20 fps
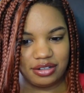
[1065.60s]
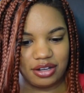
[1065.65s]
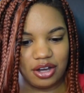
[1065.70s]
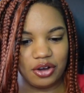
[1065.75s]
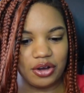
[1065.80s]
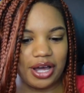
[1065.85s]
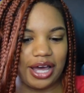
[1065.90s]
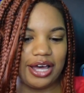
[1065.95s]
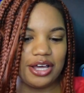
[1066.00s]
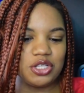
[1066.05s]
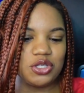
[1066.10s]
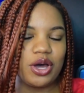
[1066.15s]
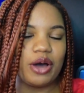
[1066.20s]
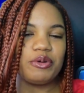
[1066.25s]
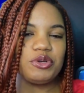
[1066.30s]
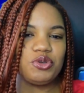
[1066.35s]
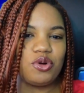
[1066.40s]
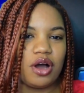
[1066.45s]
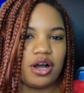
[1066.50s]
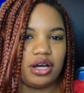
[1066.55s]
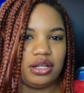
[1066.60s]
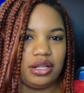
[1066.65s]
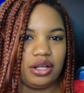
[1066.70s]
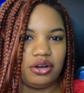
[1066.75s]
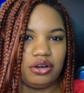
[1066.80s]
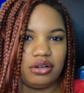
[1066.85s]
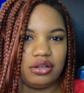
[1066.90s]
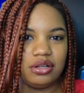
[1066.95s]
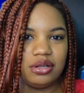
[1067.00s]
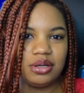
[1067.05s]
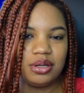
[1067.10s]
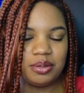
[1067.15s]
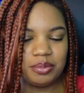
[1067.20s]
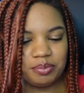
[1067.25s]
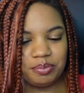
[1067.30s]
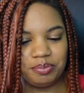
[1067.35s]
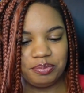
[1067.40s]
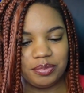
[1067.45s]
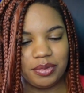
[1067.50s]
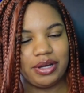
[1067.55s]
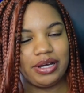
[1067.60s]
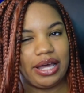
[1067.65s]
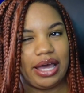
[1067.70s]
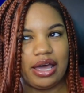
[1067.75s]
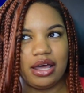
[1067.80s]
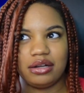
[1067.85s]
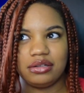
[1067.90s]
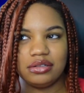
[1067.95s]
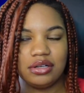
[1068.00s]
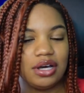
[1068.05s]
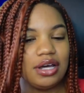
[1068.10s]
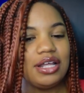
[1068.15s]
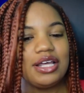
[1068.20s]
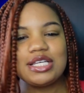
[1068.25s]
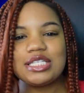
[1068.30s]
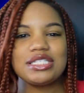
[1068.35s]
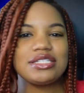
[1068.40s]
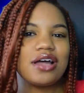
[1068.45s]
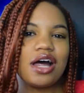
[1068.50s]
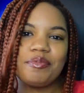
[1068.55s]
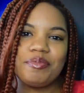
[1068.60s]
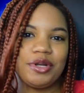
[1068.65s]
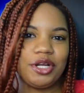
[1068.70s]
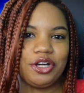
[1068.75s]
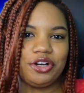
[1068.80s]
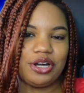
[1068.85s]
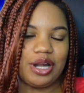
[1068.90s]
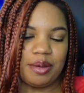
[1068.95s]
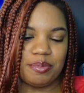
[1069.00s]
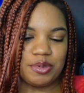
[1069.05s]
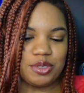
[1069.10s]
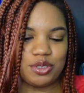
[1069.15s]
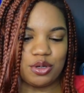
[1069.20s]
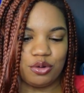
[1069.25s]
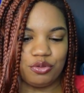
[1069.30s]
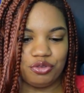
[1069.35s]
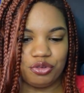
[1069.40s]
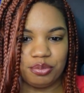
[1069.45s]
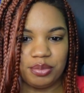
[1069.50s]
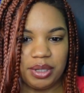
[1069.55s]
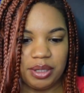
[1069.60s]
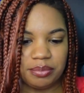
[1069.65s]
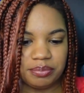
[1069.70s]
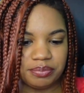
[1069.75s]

Okay, so I was wrong a little. Really? Again. This has not been a good episode for me.